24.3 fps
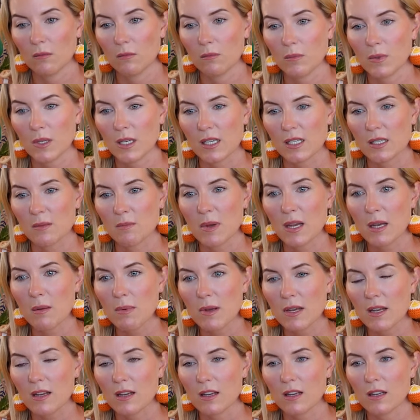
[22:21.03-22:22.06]
Because
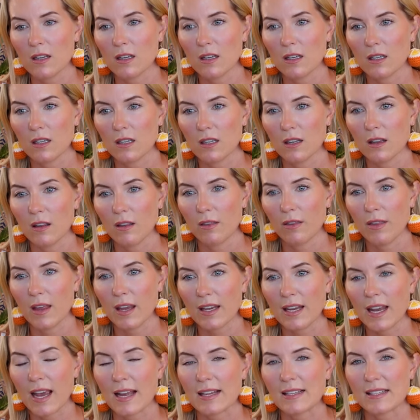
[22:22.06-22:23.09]
maybe they
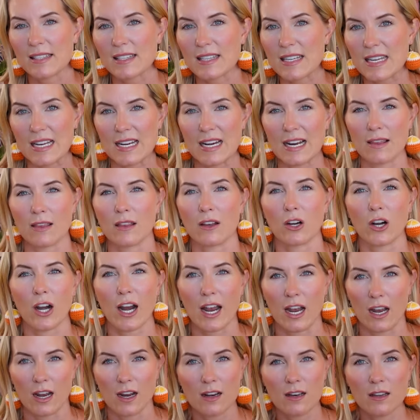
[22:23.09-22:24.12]
can't see it in their
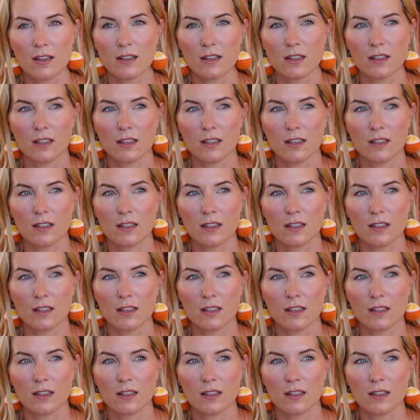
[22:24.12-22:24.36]
head.